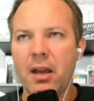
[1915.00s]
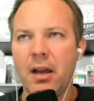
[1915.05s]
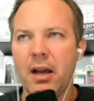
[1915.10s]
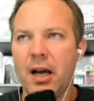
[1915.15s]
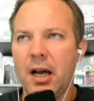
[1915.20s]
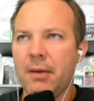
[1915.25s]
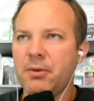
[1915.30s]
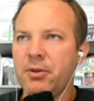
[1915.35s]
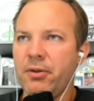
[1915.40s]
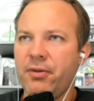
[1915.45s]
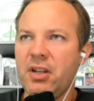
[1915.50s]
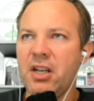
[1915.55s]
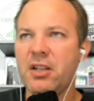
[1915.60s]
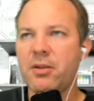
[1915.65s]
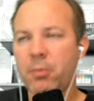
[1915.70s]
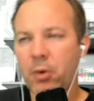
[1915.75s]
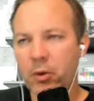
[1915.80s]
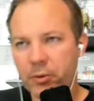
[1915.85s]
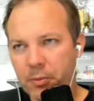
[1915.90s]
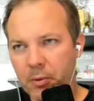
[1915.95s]
Um, so if you
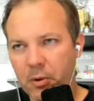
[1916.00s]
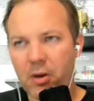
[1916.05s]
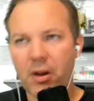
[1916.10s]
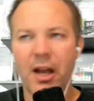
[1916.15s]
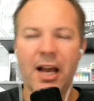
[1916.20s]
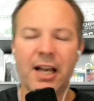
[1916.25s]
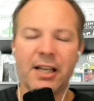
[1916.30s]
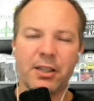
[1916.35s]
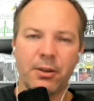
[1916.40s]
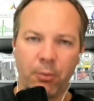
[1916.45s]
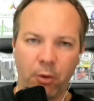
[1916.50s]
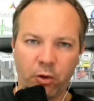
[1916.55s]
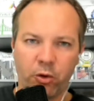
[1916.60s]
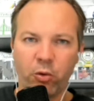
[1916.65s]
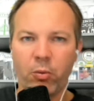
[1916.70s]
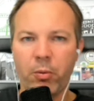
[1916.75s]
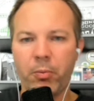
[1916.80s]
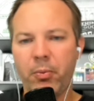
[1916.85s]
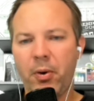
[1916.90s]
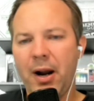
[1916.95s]
teach multiple class or
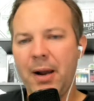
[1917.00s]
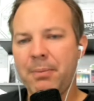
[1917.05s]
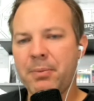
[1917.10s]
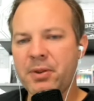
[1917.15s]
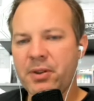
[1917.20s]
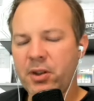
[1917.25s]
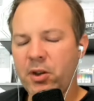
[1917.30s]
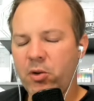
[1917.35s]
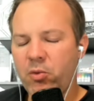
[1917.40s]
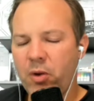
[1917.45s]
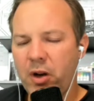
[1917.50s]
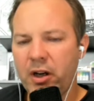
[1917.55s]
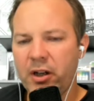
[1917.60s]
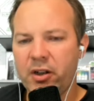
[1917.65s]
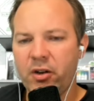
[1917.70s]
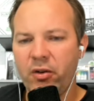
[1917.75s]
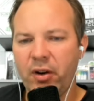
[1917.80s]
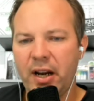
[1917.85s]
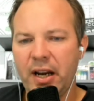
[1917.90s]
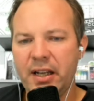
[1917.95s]
multiple preps, you'd want to
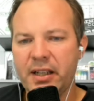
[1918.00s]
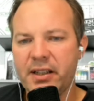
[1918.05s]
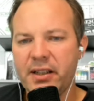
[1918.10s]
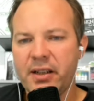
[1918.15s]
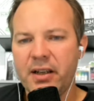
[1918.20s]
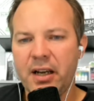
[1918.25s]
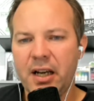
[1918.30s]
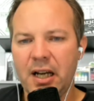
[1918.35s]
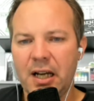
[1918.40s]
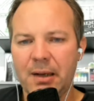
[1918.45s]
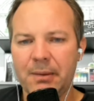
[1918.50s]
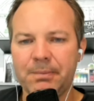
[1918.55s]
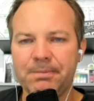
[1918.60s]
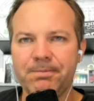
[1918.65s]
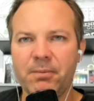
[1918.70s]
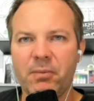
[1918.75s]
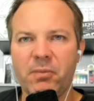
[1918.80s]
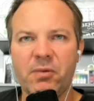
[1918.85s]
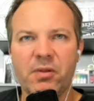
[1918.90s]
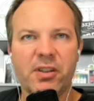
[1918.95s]
create
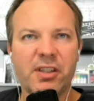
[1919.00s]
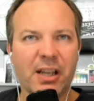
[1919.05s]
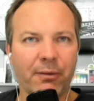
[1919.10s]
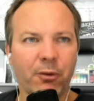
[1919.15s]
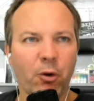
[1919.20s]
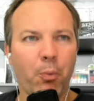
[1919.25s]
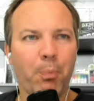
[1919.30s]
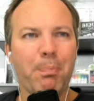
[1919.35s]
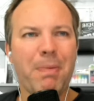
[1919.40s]
um, several